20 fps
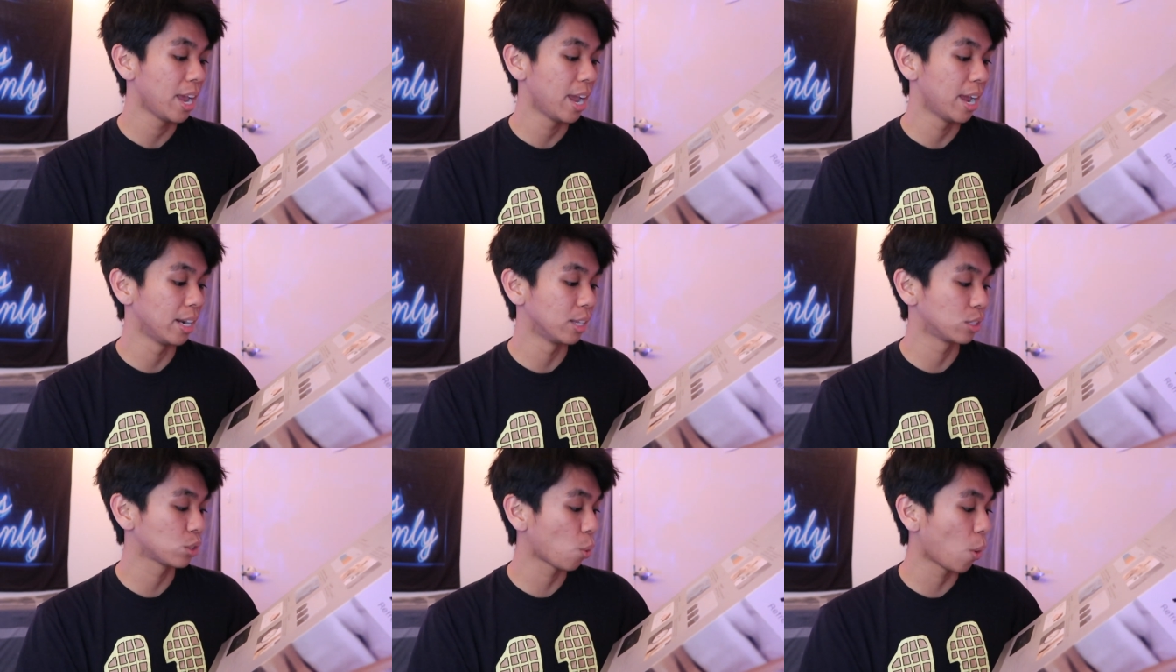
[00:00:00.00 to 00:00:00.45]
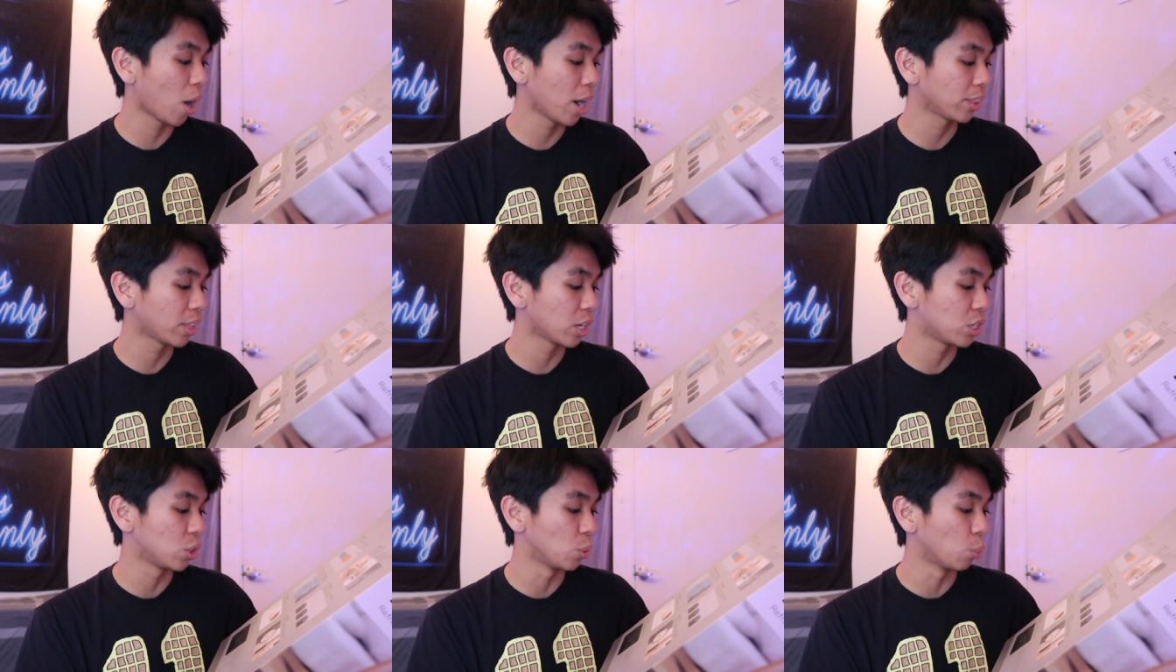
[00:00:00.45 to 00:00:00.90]
and it's
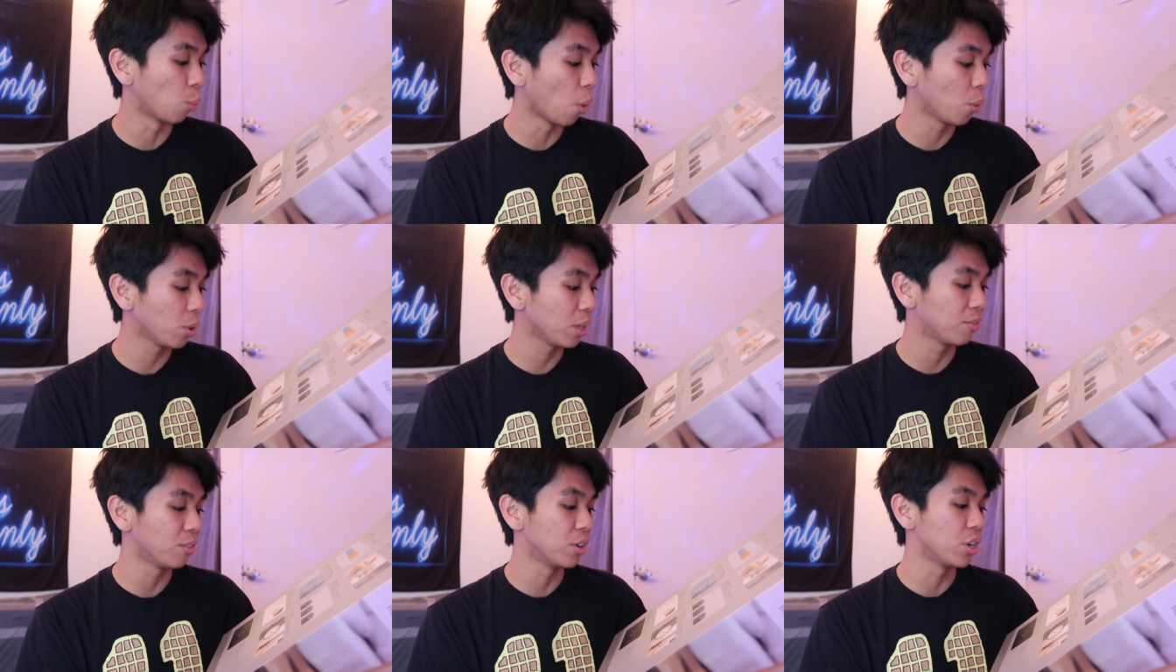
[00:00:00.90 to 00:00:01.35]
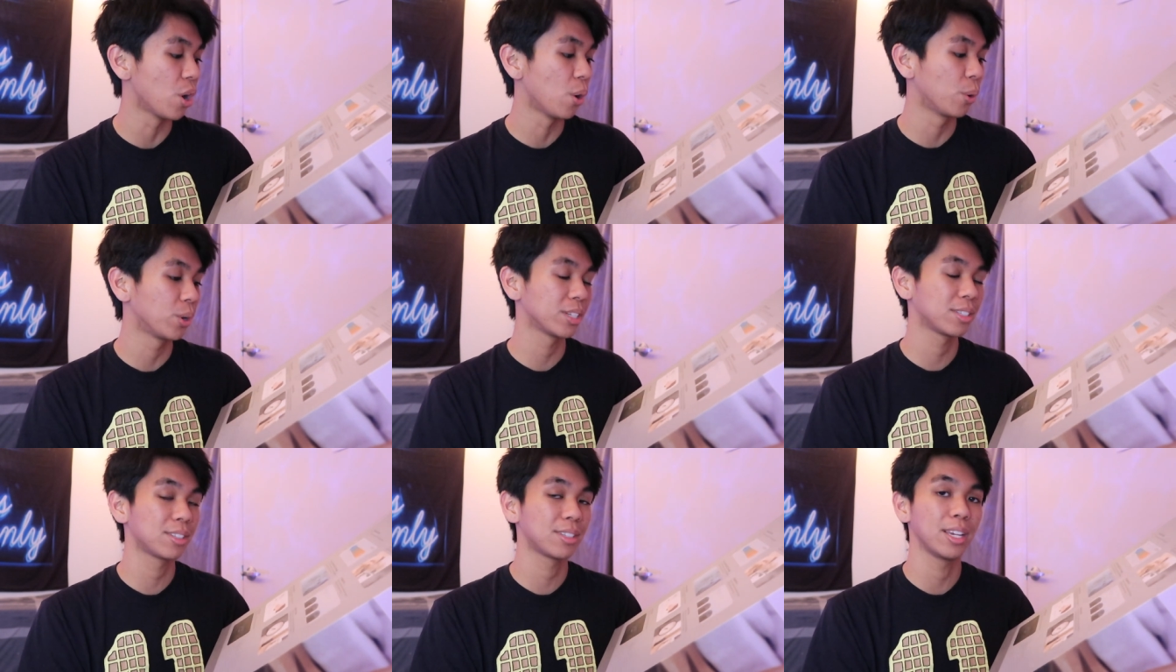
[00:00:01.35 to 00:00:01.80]
quiet that you won't even
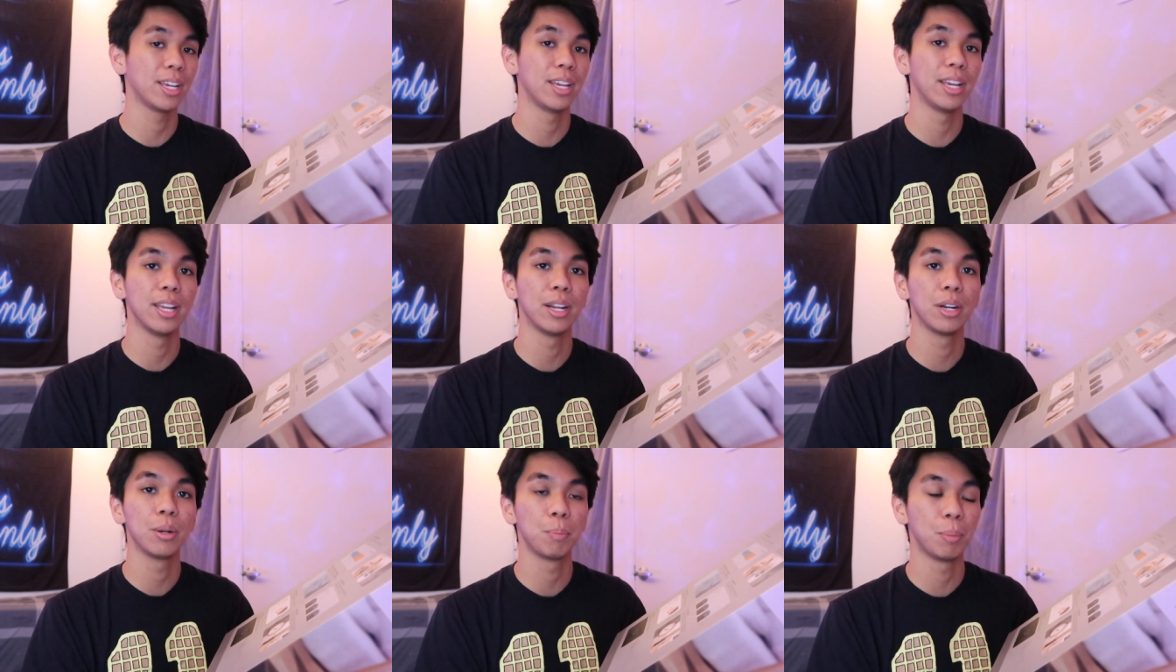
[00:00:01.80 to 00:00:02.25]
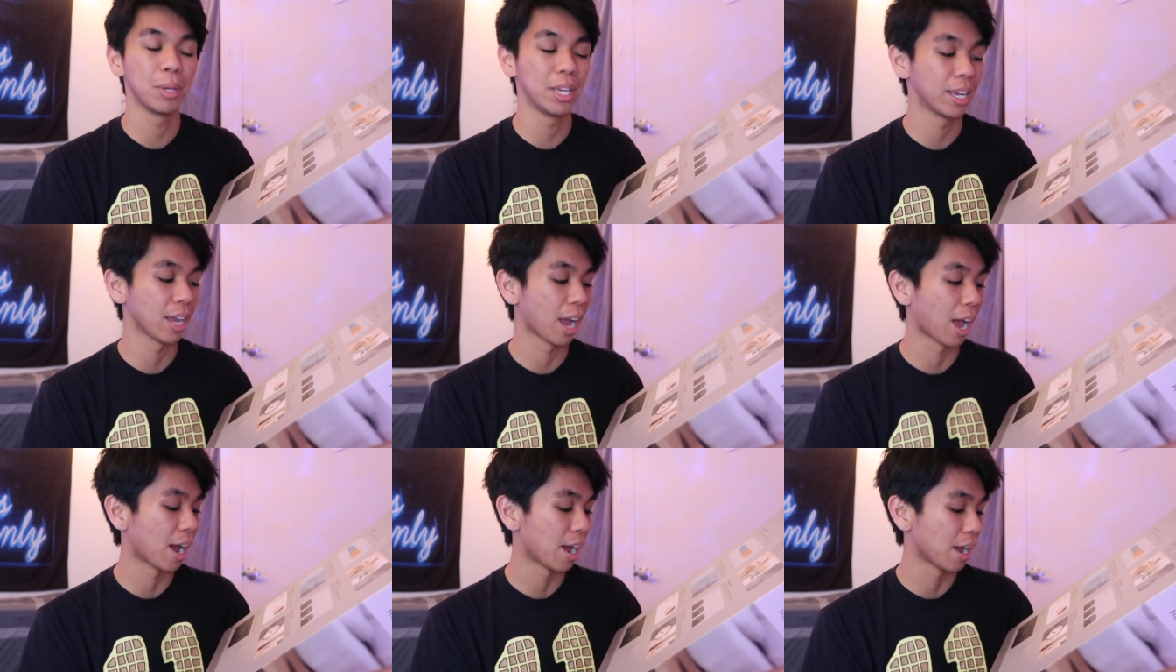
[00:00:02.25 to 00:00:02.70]
notice it
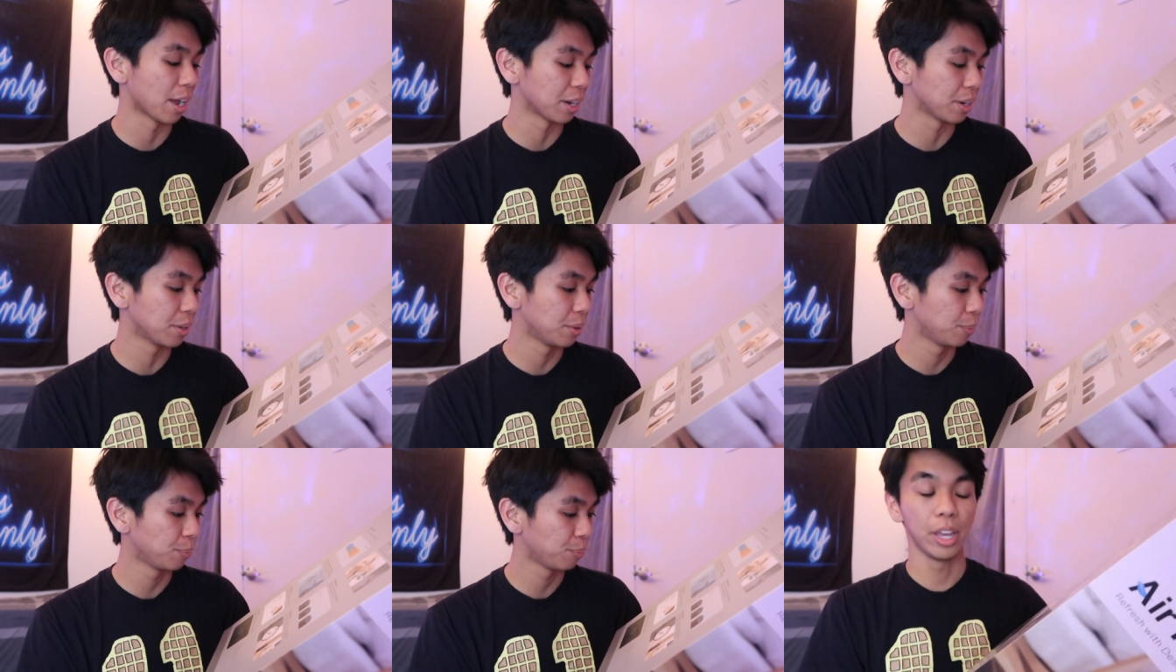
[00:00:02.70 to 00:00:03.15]
being on.